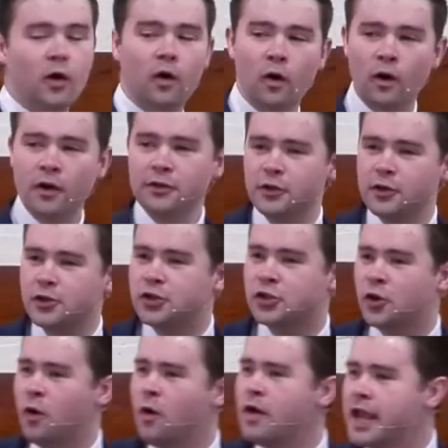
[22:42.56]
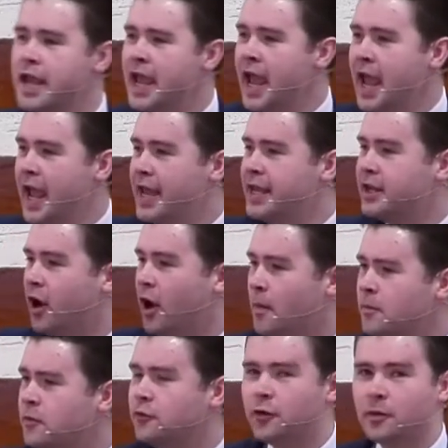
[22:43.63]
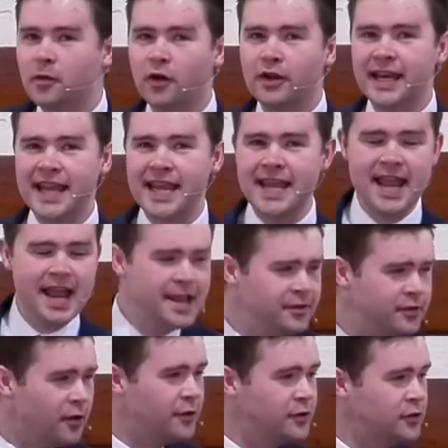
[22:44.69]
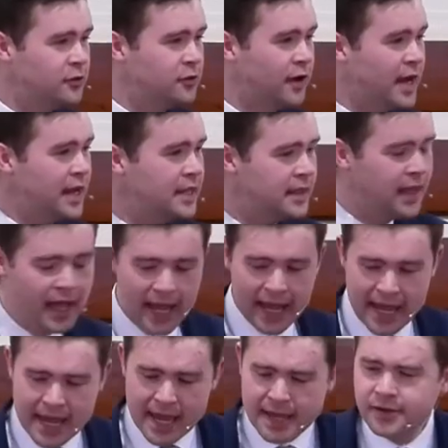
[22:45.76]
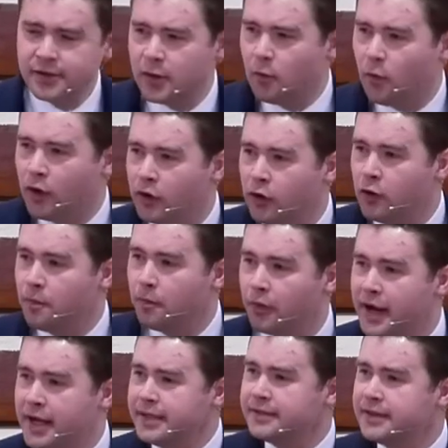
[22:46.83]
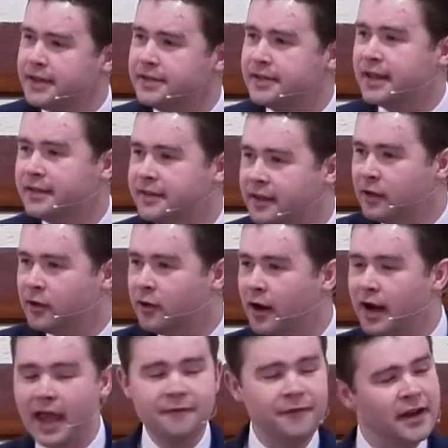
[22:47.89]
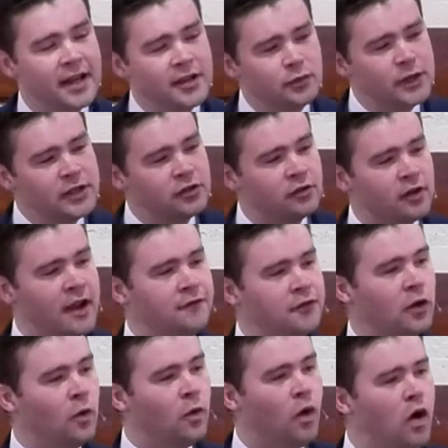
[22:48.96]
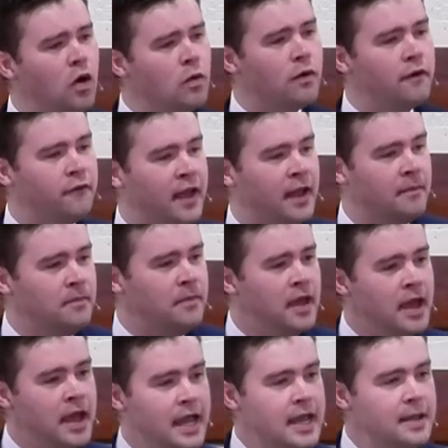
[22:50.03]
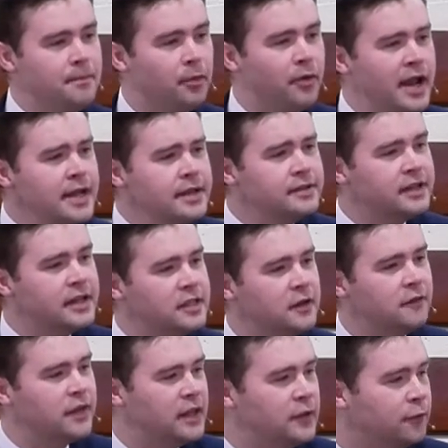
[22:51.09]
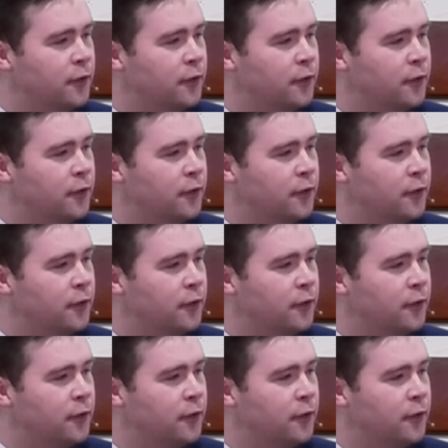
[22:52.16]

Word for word: God. The joy, it comes from God. He is our strength. He is the one who brings these things into our life. And as we strive to walk with Him, He brings each of these